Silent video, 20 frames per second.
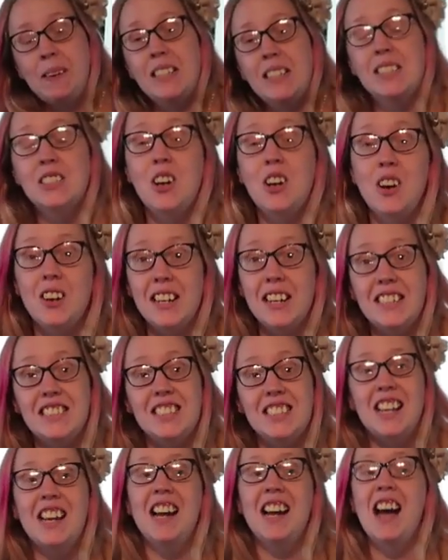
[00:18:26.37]
but
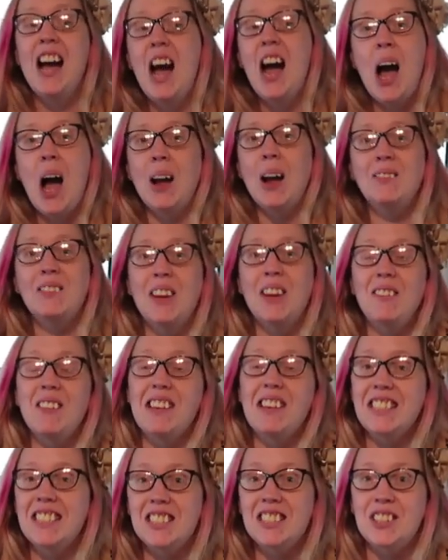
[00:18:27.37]
I'm
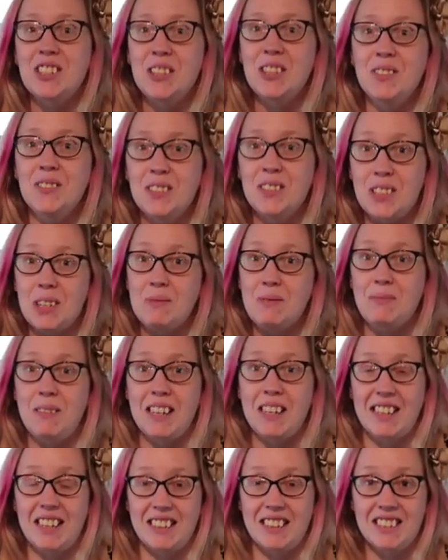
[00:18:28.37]
giving this to
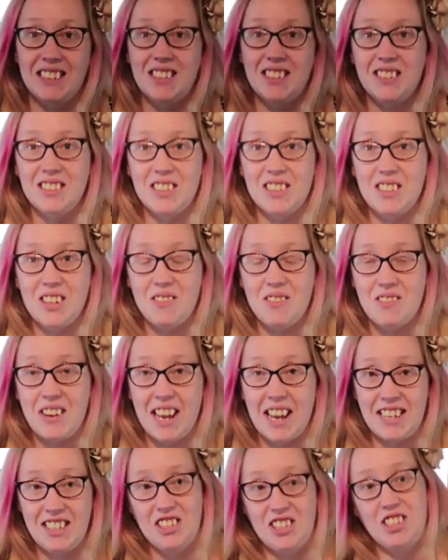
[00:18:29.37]
somebody. This is a
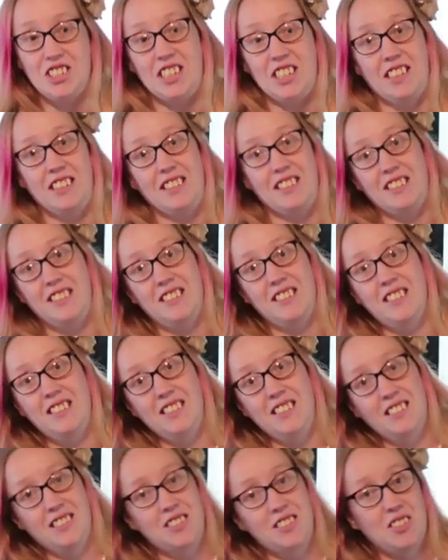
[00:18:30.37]
donation.
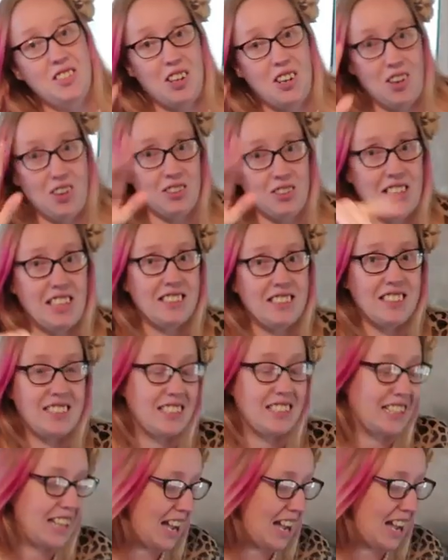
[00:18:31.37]
So that doesn't count.